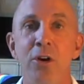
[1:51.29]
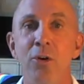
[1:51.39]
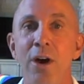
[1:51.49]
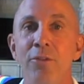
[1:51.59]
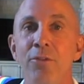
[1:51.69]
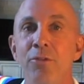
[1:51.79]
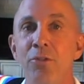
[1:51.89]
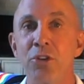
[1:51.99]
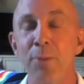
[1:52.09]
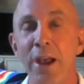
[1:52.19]
who I've
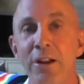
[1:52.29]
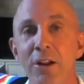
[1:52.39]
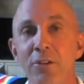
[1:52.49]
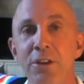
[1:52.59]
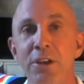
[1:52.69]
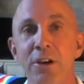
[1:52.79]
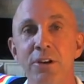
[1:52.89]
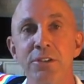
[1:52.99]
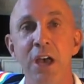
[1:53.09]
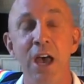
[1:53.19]
respected over the
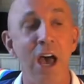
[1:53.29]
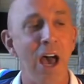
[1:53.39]
years.